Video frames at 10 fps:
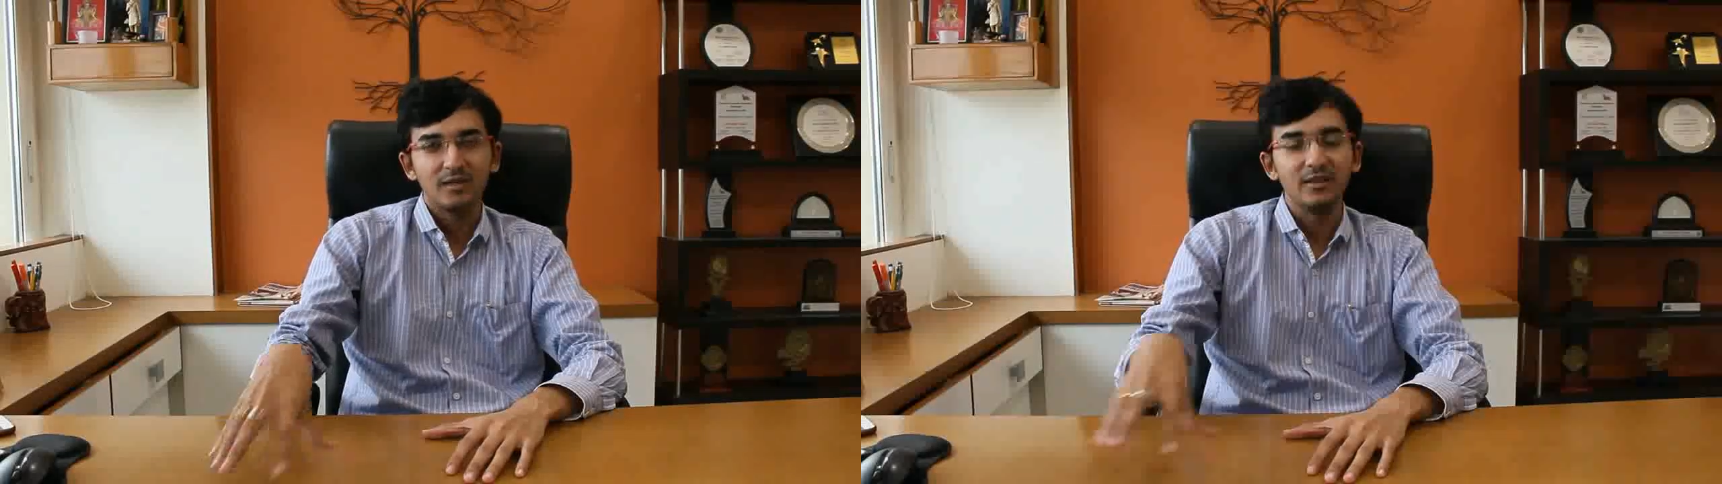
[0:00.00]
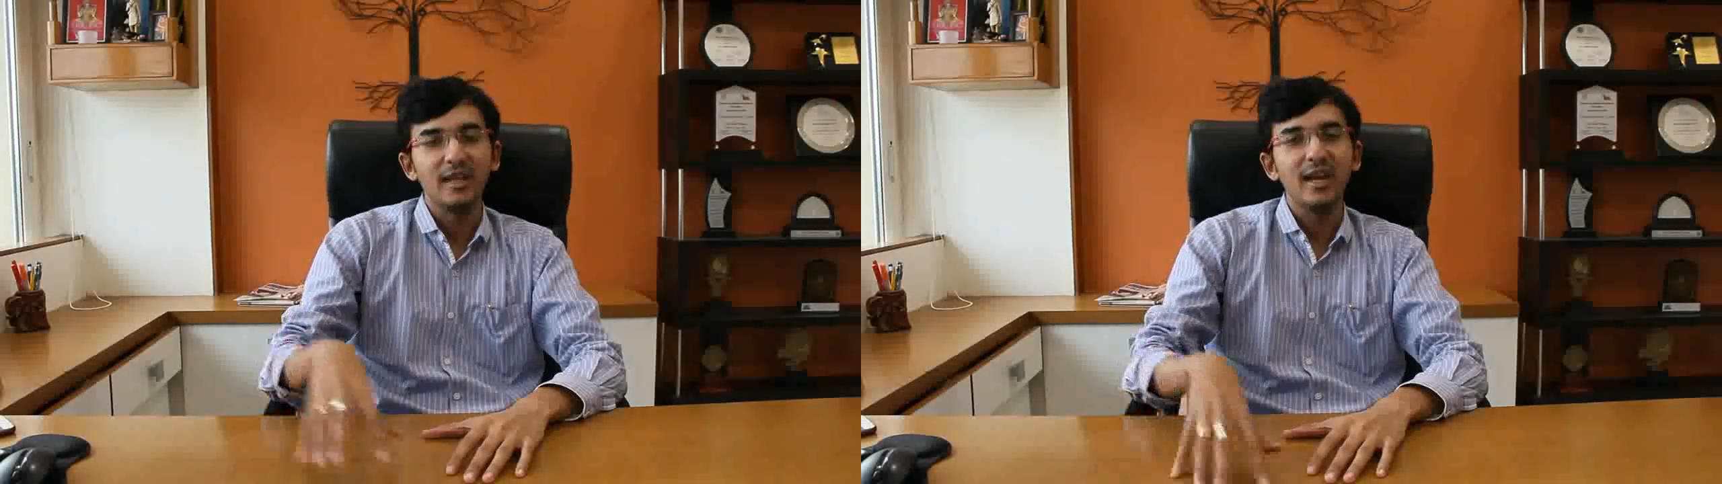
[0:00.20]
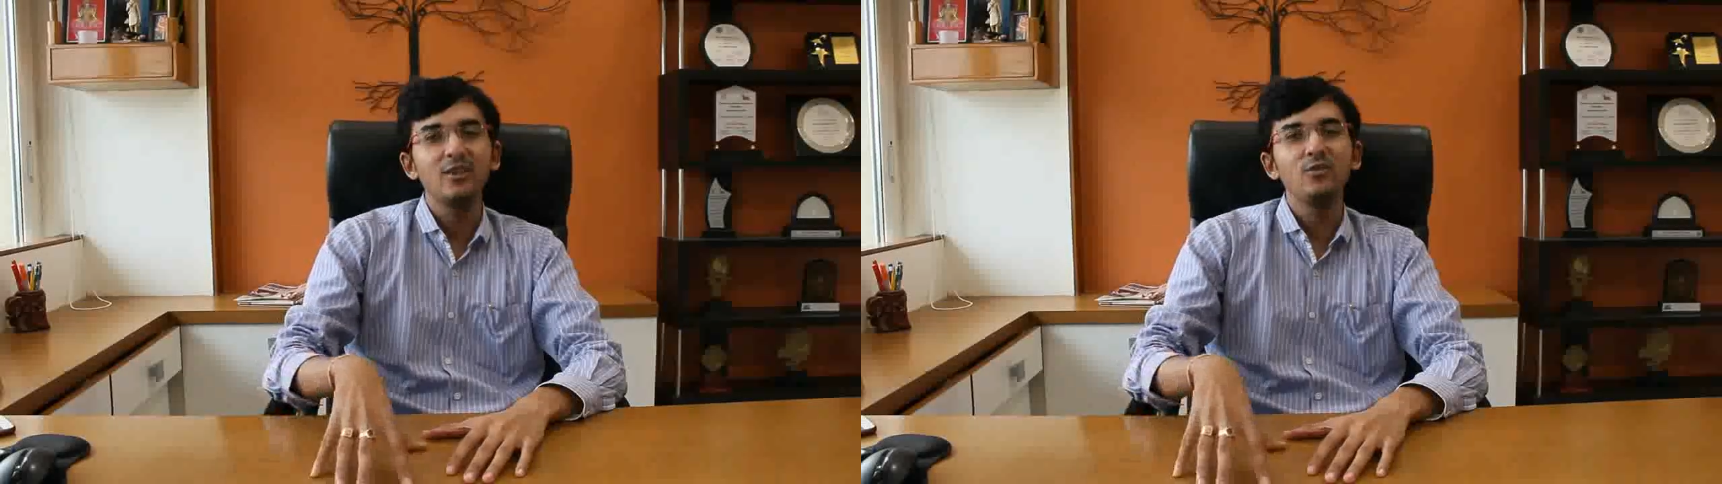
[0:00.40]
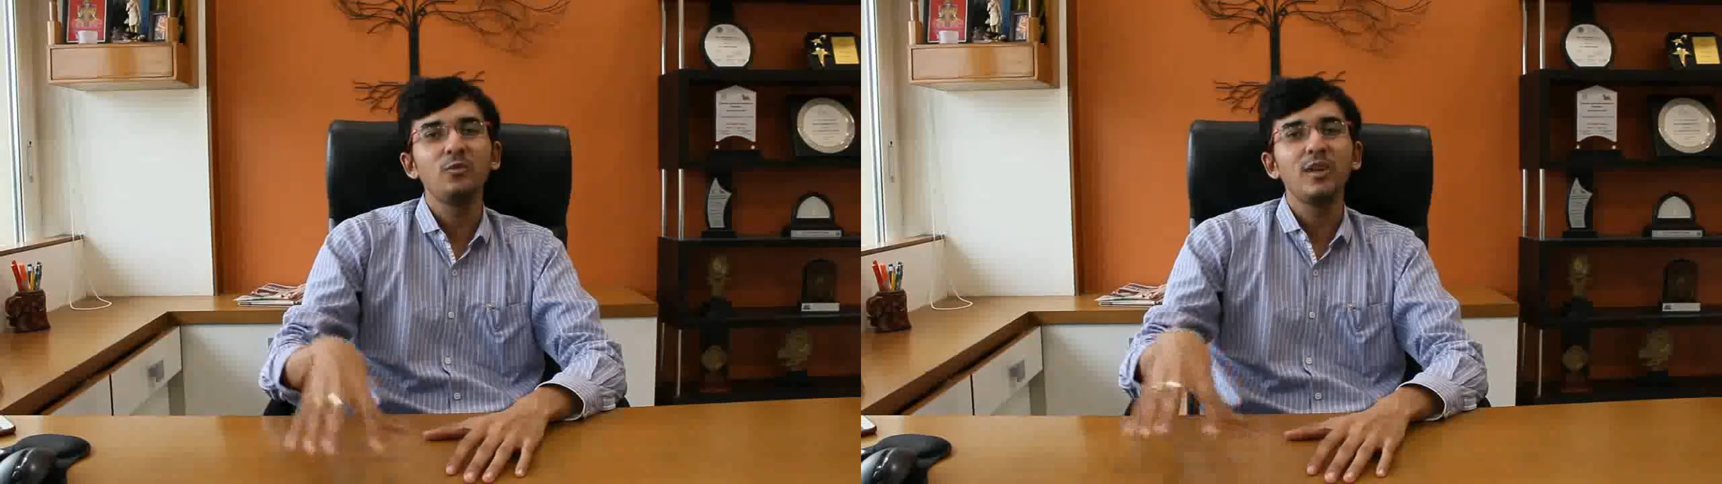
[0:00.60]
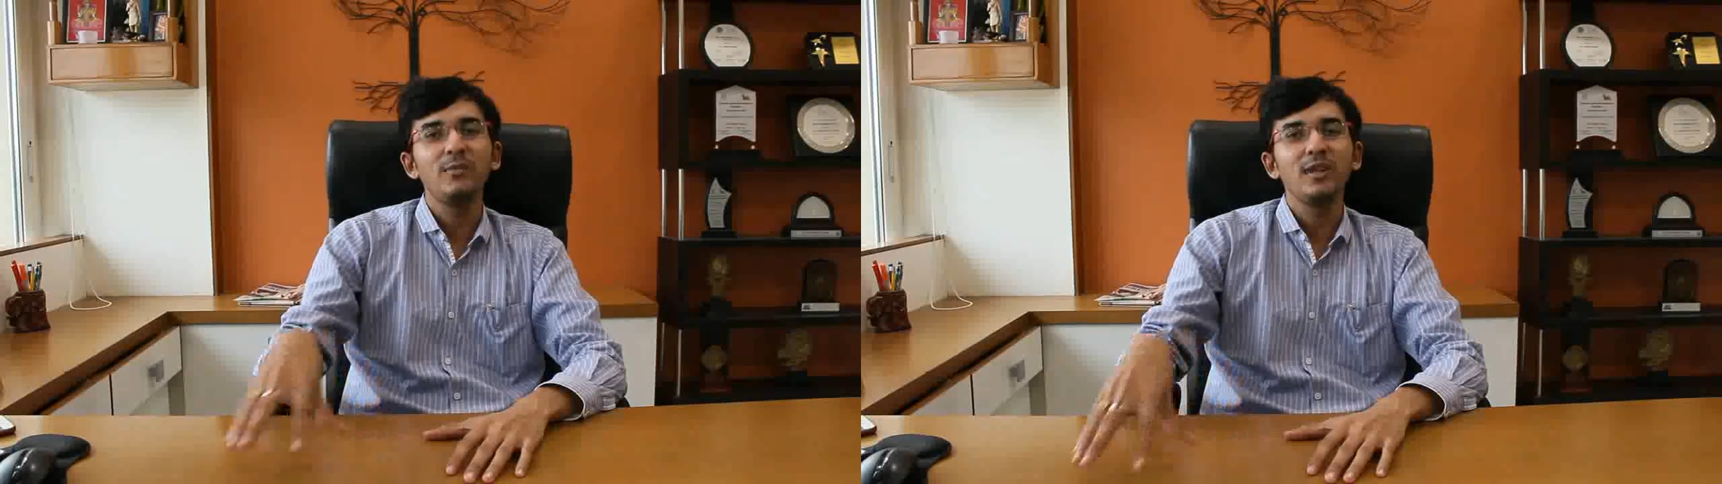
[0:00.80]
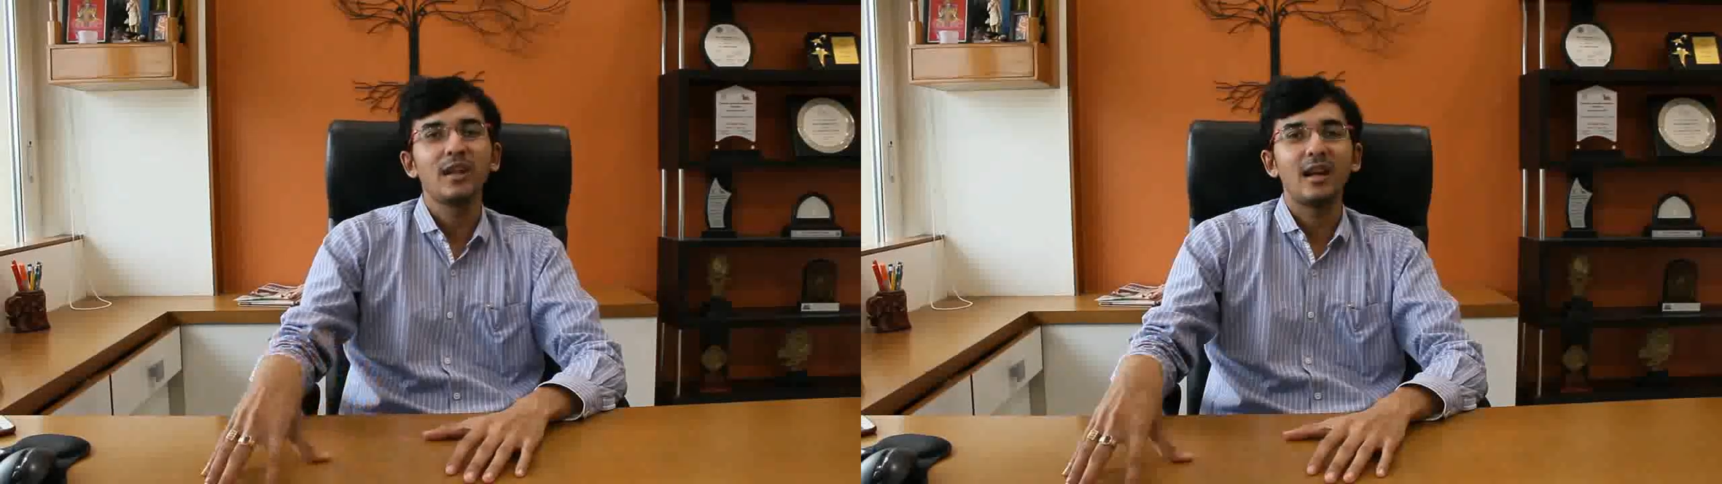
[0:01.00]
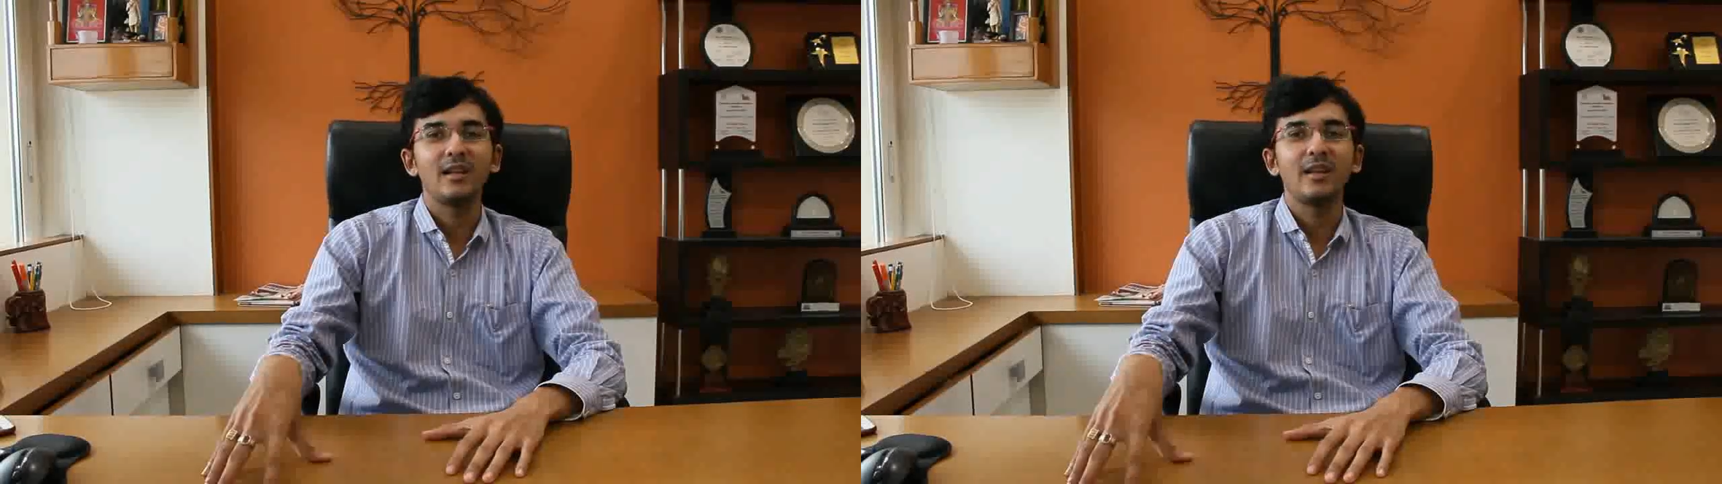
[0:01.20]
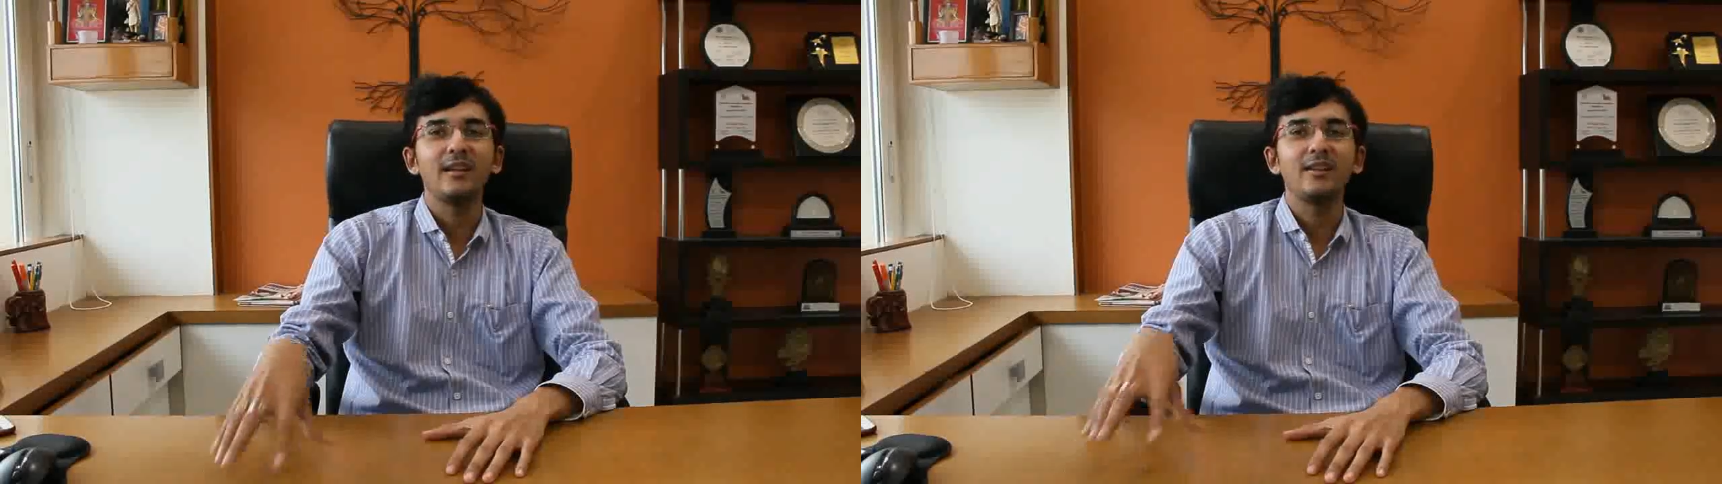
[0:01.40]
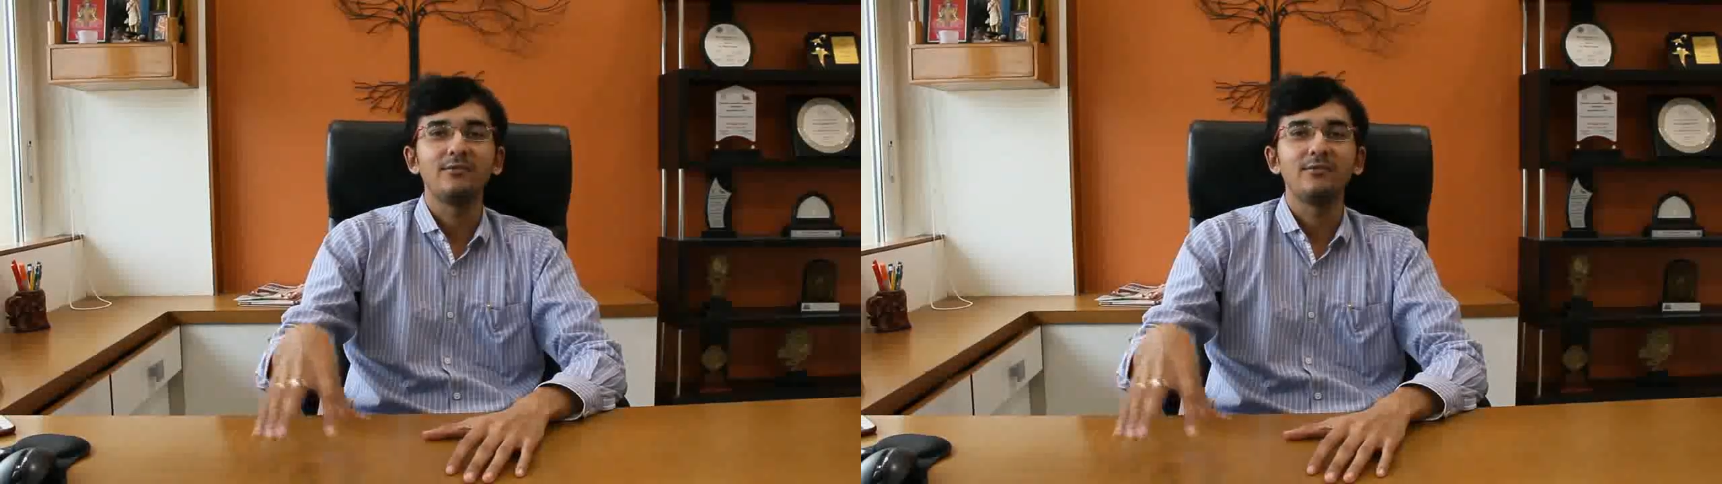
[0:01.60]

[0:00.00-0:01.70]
then you may be granted